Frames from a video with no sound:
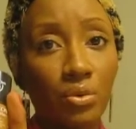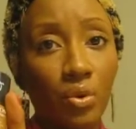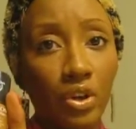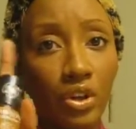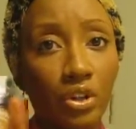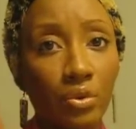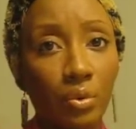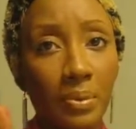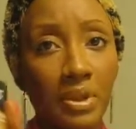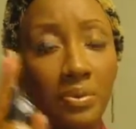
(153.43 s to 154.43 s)
Or,
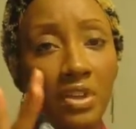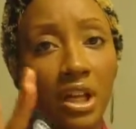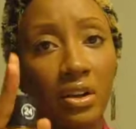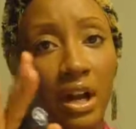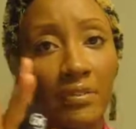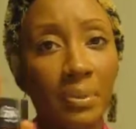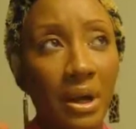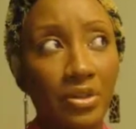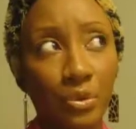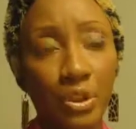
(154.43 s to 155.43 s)
women of color have
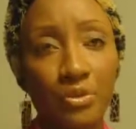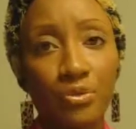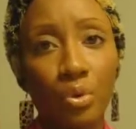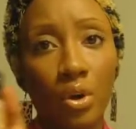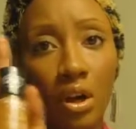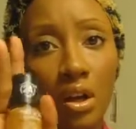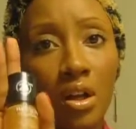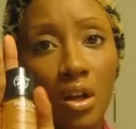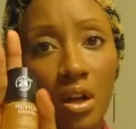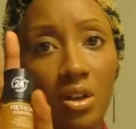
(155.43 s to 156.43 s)
about 3 or 4
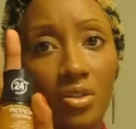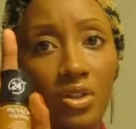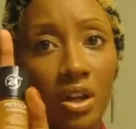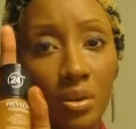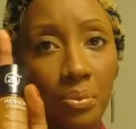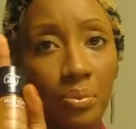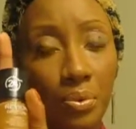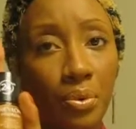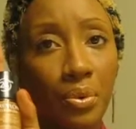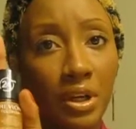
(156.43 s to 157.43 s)
colors that are
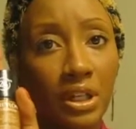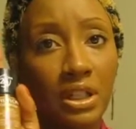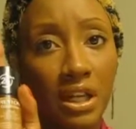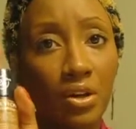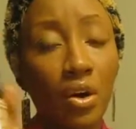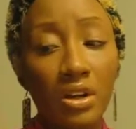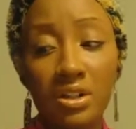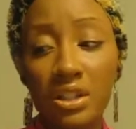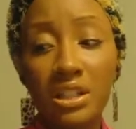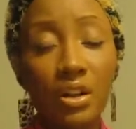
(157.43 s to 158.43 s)
pretty dead on,
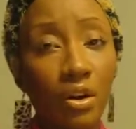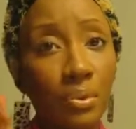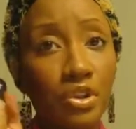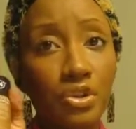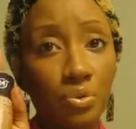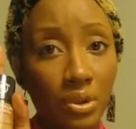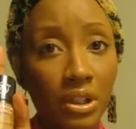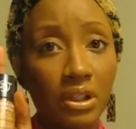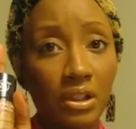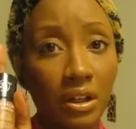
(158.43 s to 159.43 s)
and this caramel is really
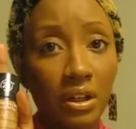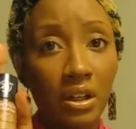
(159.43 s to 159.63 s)
good